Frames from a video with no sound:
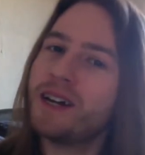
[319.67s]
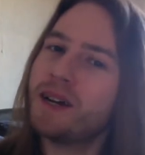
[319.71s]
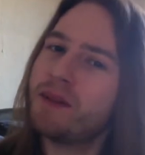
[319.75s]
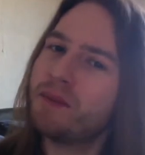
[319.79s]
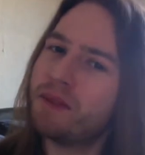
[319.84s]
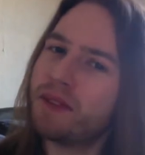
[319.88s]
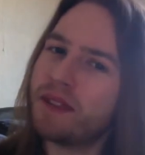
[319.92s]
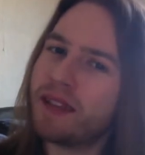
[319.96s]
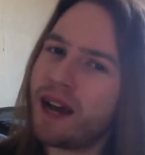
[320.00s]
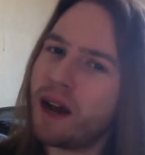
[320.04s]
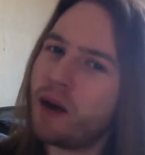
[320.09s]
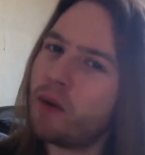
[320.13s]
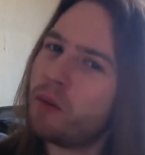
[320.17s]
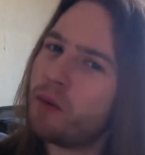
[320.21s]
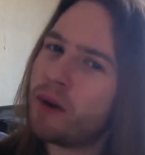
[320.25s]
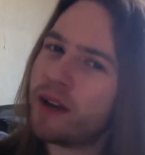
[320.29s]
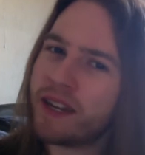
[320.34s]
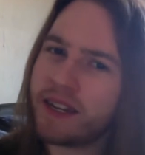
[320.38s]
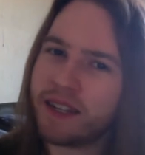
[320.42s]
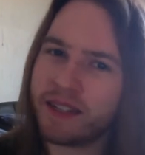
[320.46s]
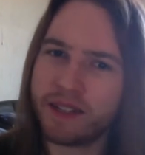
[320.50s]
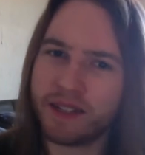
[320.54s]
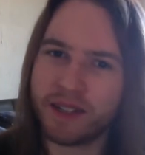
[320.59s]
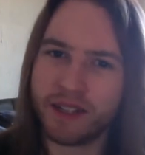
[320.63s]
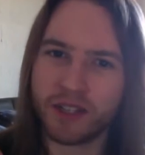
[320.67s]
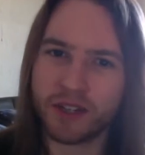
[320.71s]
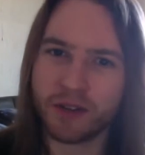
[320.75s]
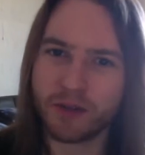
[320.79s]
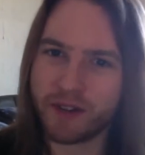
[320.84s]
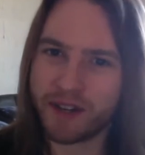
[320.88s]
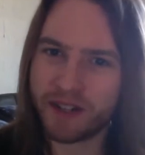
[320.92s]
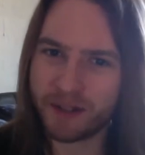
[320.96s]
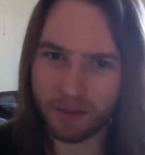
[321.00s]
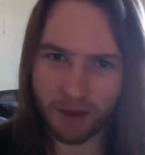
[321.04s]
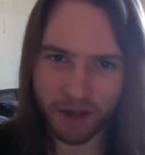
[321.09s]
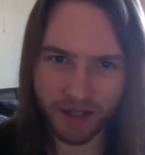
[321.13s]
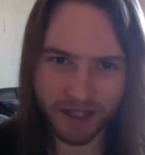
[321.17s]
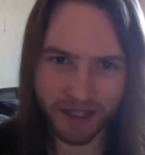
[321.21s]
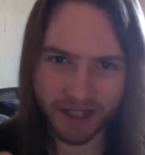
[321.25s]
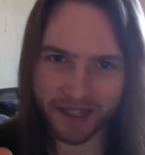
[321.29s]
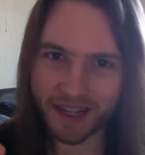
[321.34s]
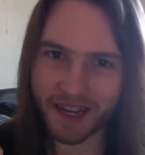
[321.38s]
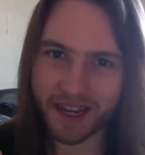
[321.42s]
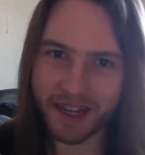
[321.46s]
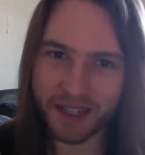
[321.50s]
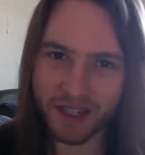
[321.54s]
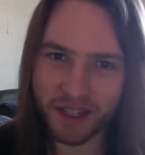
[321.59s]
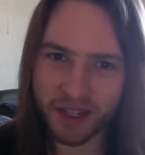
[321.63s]
But that weird
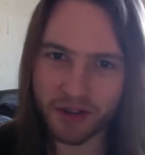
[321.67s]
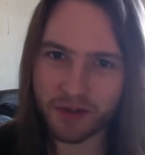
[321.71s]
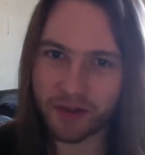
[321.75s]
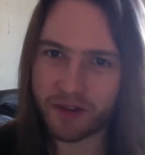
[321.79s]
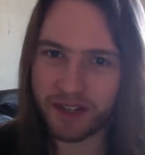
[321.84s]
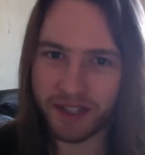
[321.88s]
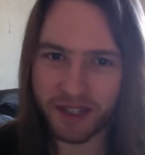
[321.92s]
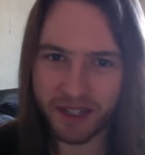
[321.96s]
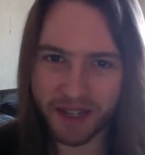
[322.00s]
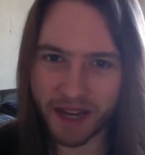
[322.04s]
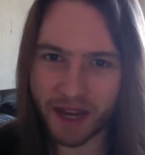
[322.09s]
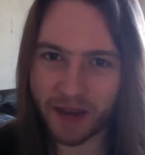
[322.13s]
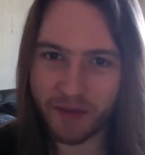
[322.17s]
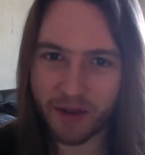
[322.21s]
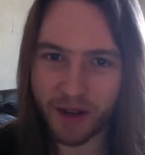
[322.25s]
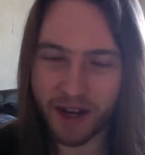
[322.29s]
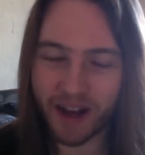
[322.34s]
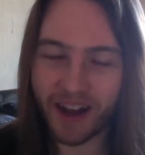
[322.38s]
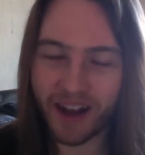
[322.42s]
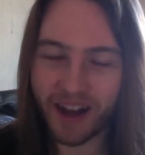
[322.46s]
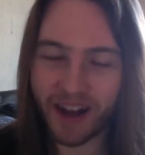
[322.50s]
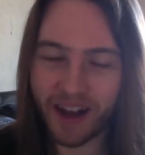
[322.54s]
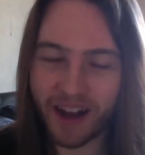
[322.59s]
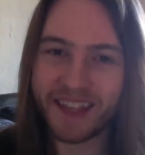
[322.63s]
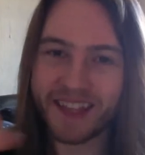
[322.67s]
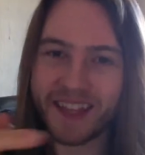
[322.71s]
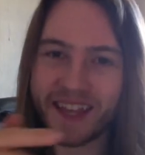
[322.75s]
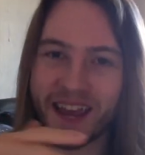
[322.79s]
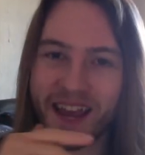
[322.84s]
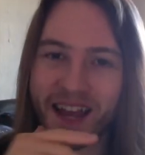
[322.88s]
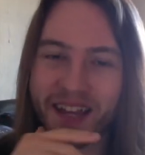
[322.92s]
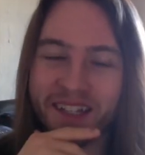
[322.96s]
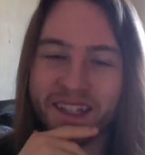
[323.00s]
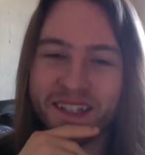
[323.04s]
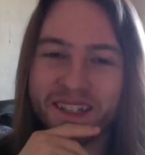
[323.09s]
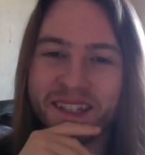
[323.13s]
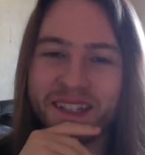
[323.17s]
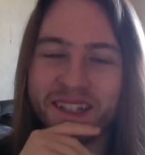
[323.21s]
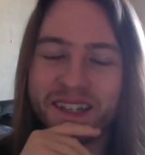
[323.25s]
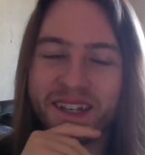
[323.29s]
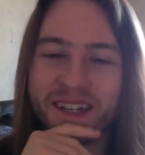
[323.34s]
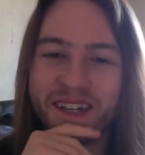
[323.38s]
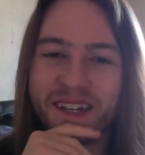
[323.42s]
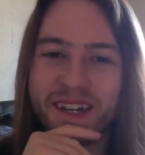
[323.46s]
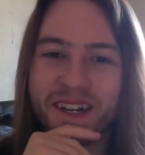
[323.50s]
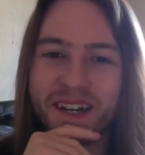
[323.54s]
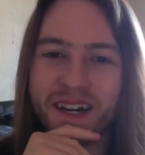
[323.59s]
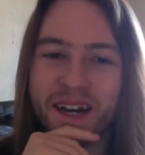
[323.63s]
screensaver guy at the end,
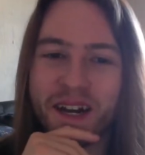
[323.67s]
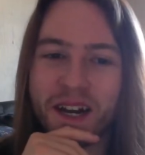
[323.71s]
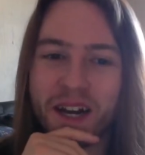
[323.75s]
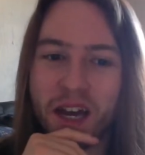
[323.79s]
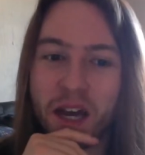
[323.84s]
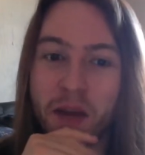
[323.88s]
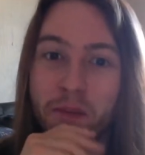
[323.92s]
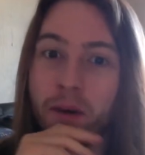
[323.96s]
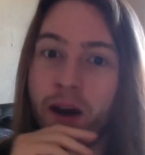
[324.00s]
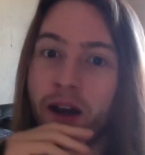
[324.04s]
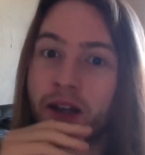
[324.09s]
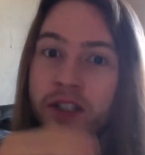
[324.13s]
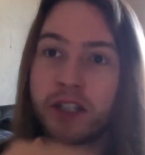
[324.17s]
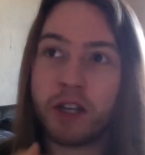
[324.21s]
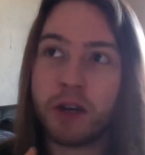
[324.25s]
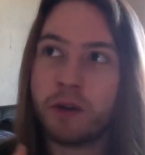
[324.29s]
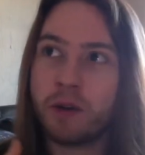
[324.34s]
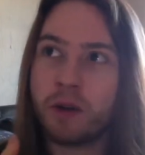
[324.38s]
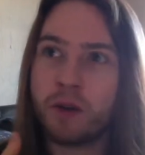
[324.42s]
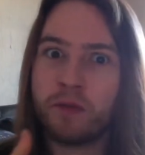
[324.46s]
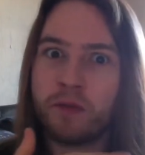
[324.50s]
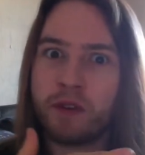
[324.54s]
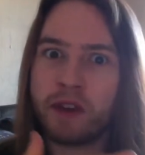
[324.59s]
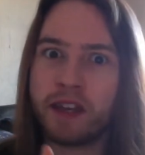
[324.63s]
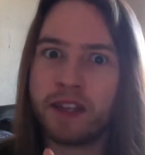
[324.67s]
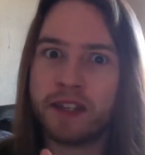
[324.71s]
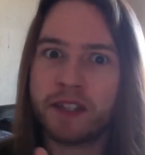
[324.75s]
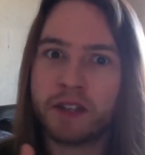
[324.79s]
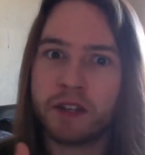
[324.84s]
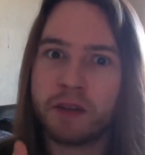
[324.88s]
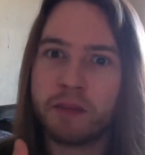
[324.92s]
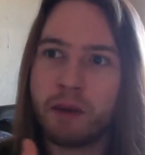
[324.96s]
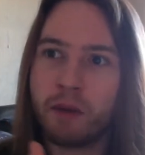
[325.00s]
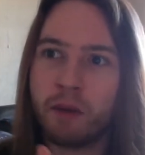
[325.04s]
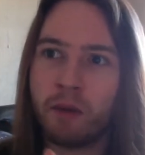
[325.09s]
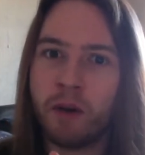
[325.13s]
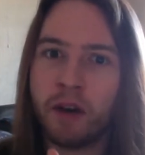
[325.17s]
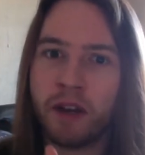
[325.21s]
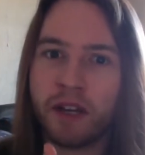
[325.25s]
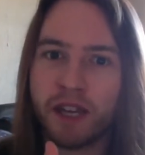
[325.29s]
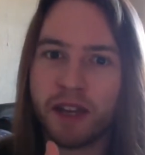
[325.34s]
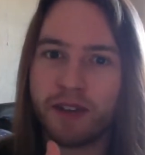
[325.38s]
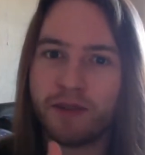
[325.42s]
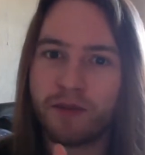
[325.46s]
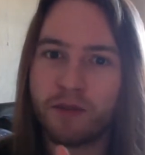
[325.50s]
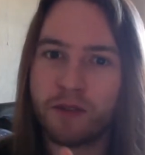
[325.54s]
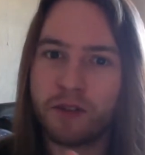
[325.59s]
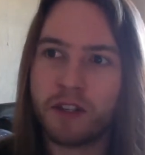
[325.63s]
I don't know if he's going to be
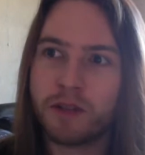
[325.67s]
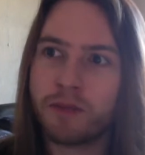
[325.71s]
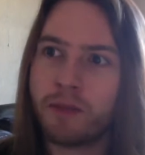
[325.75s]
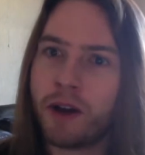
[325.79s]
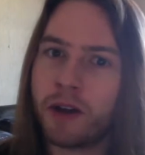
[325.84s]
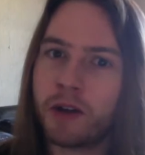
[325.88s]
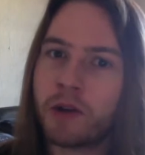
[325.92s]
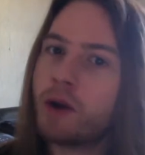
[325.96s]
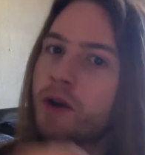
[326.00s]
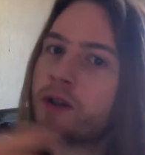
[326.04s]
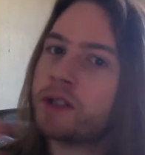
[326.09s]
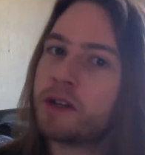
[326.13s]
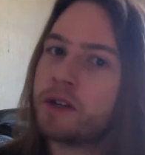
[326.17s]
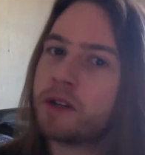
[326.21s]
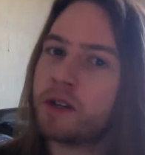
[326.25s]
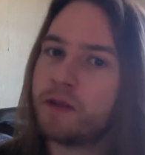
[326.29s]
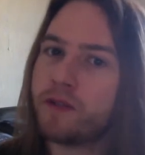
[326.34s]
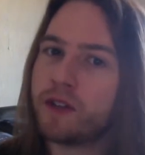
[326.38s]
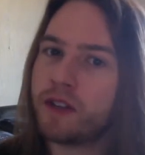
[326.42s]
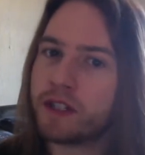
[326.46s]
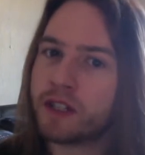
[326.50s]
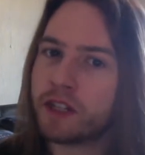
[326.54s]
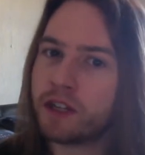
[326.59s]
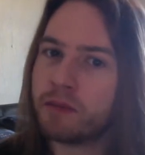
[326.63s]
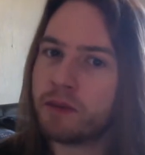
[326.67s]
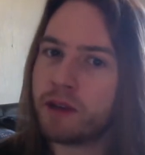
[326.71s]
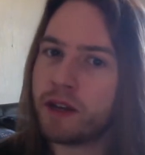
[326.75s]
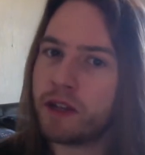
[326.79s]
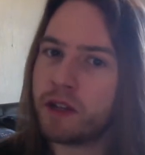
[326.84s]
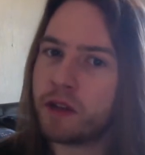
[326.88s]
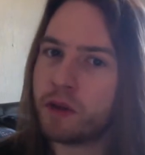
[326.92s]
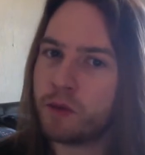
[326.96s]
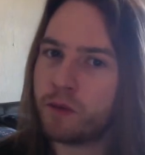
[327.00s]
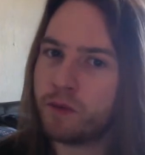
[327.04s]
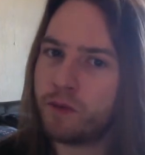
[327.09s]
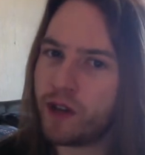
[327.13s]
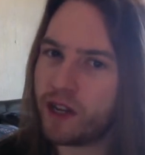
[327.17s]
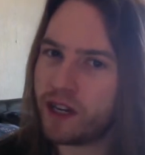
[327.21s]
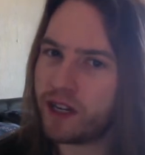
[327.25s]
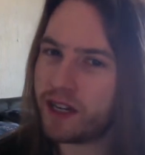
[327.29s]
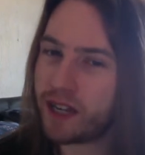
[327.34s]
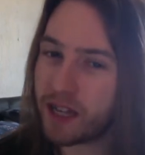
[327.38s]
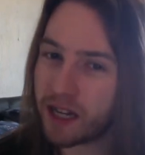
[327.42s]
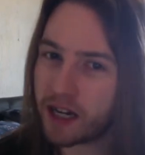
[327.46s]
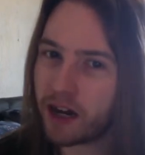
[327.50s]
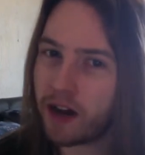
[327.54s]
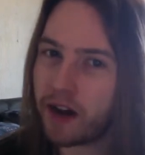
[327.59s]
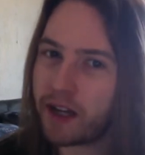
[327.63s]
working for Underminer. I don't know if he's going to be a new villain.
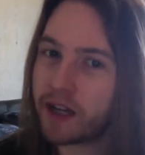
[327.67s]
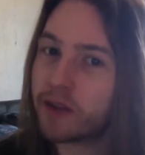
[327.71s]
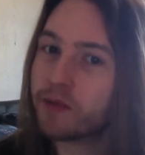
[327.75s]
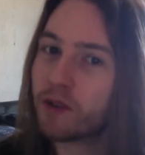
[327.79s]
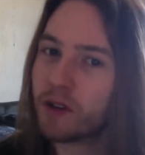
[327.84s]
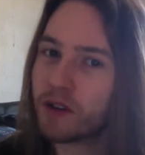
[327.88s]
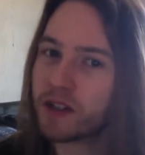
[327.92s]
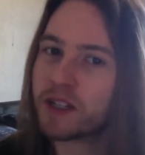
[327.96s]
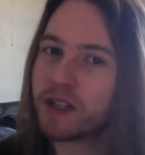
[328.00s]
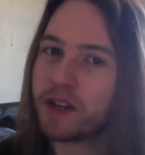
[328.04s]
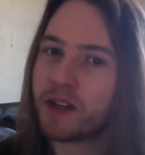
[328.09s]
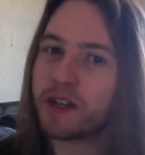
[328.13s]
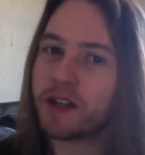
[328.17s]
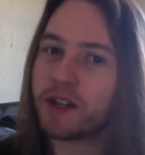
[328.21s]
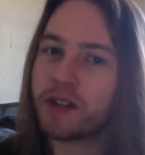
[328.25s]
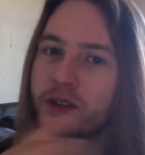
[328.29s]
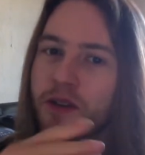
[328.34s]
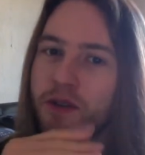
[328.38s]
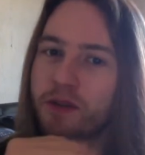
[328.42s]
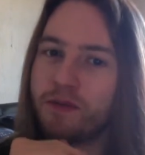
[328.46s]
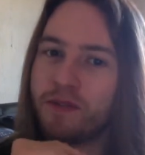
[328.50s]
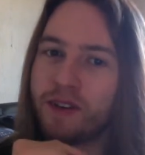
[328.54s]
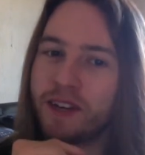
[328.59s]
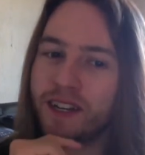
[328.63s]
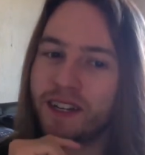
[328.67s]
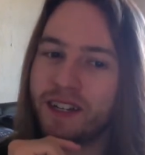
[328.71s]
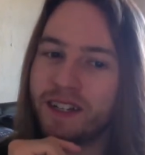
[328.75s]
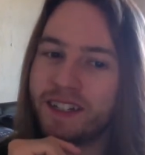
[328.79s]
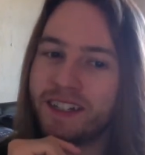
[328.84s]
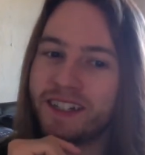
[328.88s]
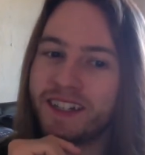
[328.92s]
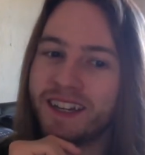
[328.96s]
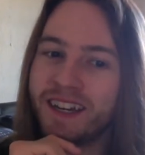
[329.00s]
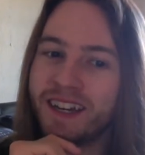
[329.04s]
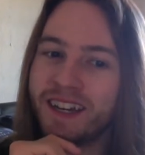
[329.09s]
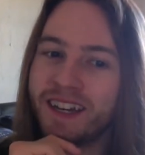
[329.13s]
He kind of looks like a new villain.